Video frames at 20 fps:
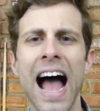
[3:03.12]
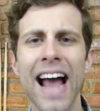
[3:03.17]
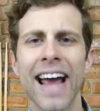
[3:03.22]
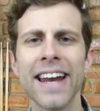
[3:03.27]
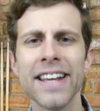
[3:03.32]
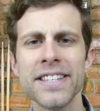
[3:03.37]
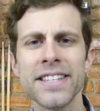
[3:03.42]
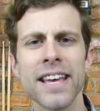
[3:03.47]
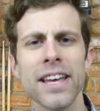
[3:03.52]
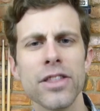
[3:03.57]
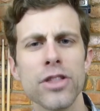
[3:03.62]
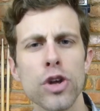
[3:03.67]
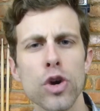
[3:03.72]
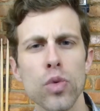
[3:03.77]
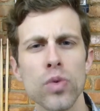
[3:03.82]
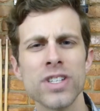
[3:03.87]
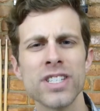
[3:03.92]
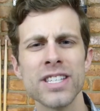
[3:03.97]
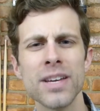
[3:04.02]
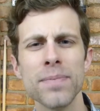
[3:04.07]
I gotta say, there
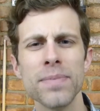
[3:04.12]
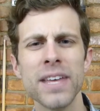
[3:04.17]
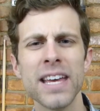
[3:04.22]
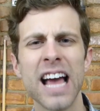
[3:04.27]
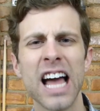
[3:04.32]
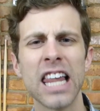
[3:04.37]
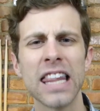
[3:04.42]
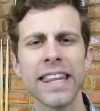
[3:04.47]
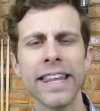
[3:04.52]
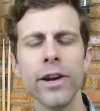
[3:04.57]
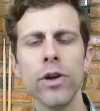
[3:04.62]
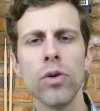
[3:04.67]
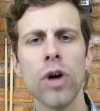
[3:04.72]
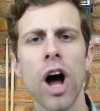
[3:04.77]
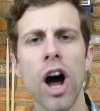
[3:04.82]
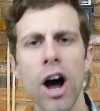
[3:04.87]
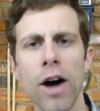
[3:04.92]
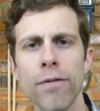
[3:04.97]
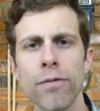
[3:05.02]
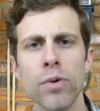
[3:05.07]
was something a little
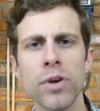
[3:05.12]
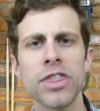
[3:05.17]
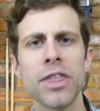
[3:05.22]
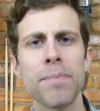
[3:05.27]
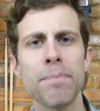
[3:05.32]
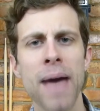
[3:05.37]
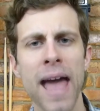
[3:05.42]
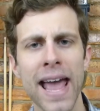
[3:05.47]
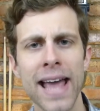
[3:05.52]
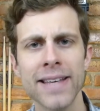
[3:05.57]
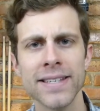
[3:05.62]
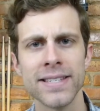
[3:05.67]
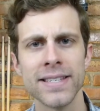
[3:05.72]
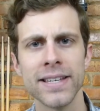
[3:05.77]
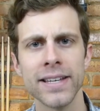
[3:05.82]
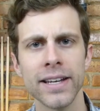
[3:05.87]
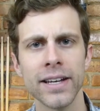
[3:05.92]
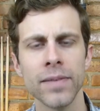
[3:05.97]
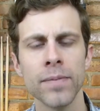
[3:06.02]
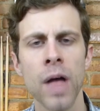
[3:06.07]
off with the
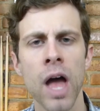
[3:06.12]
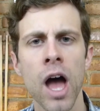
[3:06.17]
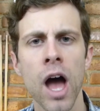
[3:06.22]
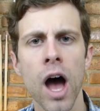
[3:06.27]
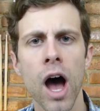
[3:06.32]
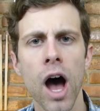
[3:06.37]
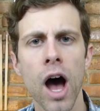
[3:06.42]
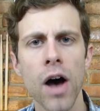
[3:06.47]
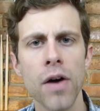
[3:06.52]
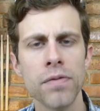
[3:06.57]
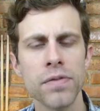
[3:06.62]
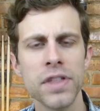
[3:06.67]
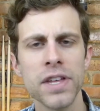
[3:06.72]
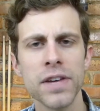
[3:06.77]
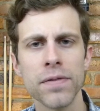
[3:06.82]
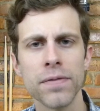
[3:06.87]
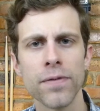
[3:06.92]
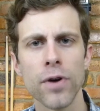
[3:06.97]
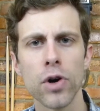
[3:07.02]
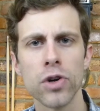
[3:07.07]
pacing of the
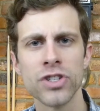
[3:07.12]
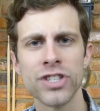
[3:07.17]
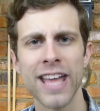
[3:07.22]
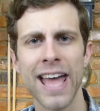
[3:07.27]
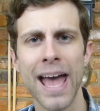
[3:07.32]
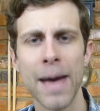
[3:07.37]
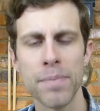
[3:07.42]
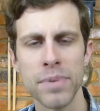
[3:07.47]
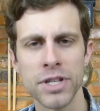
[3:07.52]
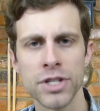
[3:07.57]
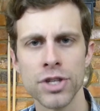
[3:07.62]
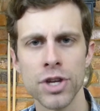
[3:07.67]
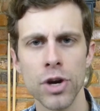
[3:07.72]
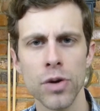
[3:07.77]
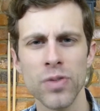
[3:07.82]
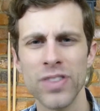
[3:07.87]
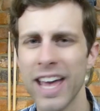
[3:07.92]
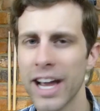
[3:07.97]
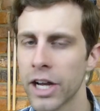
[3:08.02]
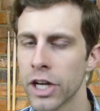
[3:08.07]
first
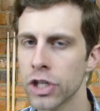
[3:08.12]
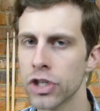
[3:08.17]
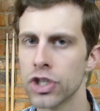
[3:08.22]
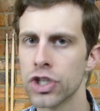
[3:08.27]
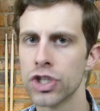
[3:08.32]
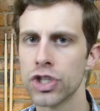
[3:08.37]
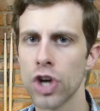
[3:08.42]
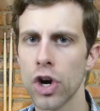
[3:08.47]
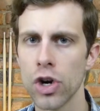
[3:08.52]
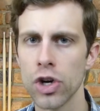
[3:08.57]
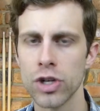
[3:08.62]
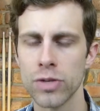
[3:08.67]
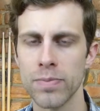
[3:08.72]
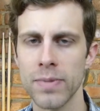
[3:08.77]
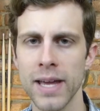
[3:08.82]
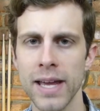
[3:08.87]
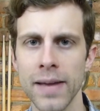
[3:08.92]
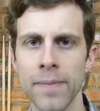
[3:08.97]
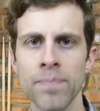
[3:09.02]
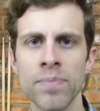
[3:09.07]
episode that concerned
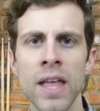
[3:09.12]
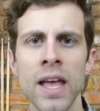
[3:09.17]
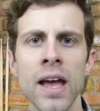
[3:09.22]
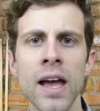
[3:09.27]
me.